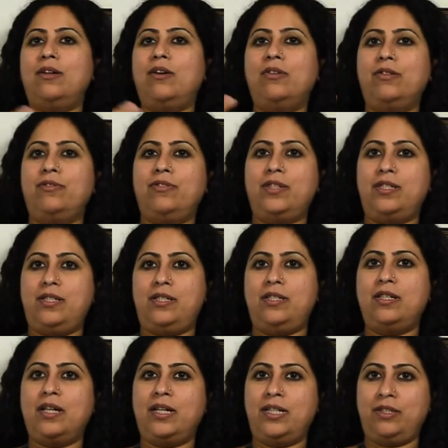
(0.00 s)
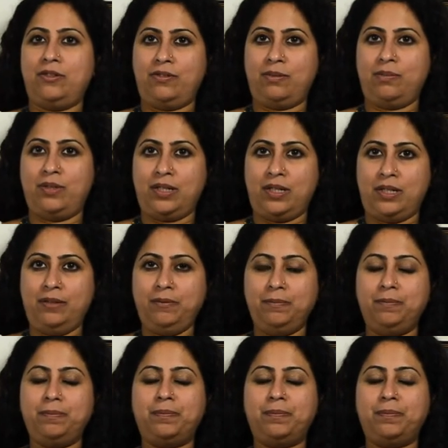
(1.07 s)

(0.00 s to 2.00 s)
on the first night of Ramzan.